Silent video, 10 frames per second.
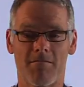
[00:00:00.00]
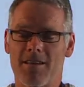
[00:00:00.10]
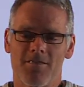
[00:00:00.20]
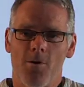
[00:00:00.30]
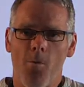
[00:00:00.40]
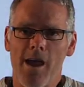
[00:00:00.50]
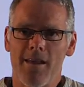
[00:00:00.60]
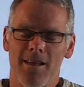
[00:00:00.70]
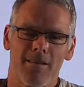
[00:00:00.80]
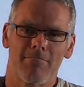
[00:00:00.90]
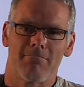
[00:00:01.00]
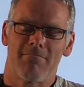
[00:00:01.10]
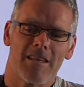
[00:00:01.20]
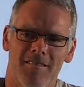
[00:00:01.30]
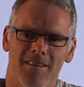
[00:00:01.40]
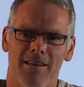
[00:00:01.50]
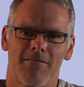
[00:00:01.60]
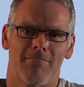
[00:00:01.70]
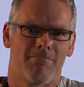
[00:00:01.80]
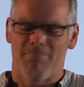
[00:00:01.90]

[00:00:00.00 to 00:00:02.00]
there's no way that these can